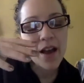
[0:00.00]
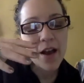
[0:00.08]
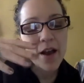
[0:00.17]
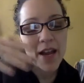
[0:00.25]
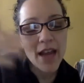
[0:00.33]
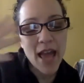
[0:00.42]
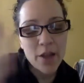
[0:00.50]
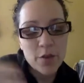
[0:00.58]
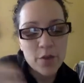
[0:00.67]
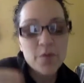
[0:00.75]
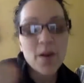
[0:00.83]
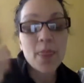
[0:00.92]
and how
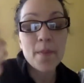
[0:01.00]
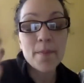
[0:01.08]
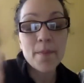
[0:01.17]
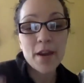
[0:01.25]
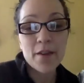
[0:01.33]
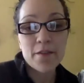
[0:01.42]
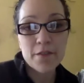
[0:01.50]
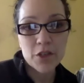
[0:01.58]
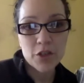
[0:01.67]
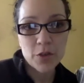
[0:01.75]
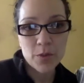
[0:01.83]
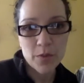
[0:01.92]
you find them
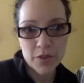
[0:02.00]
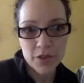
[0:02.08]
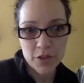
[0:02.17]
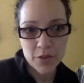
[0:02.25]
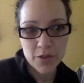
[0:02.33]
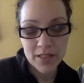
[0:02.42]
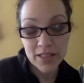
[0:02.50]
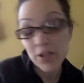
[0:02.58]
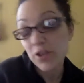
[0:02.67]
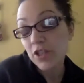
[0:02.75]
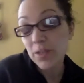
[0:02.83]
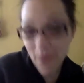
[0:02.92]
beneficial with students
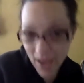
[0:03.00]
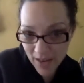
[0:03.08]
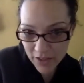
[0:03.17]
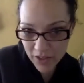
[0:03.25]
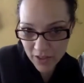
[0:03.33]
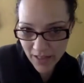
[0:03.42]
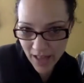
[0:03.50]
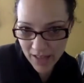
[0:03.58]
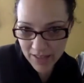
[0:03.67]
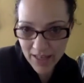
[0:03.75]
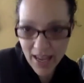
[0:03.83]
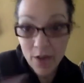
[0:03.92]
in your Spanish
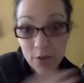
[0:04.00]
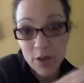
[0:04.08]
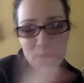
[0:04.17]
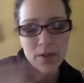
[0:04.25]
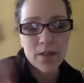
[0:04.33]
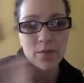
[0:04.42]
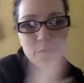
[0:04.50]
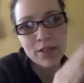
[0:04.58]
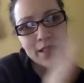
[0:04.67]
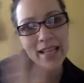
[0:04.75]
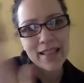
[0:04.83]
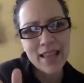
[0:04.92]
class, and how could we
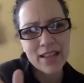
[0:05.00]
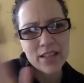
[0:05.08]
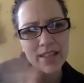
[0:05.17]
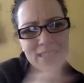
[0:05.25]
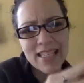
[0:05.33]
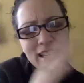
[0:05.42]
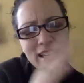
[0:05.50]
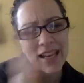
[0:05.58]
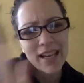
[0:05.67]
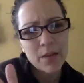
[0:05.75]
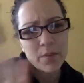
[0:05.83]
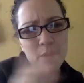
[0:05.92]
relate that to
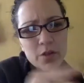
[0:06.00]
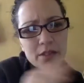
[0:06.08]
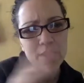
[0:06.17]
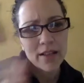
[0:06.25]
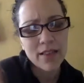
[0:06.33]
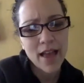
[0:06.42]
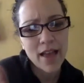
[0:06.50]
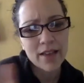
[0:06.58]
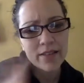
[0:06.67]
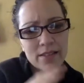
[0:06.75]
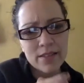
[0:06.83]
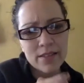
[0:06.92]
singing in music
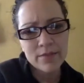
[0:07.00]
class?